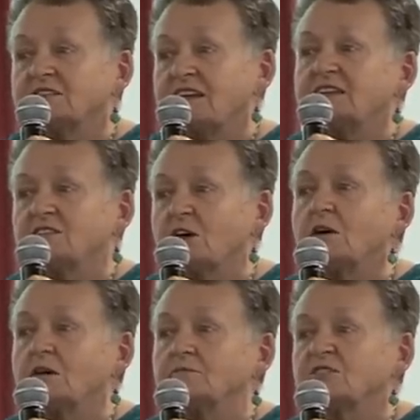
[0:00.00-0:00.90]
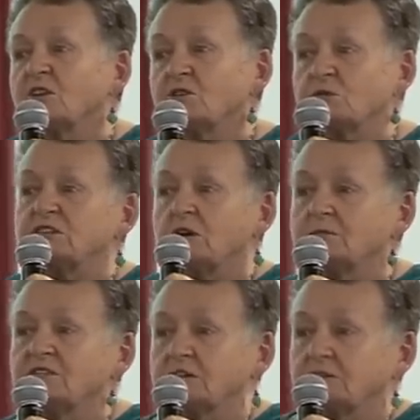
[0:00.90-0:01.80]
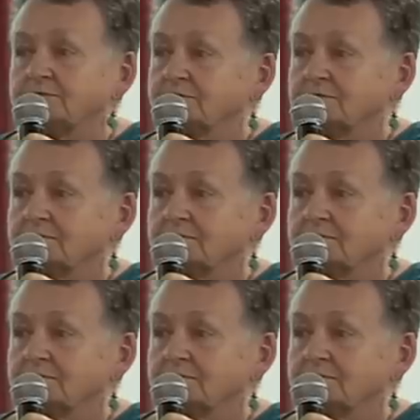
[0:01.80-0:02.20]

ten times, three times a day.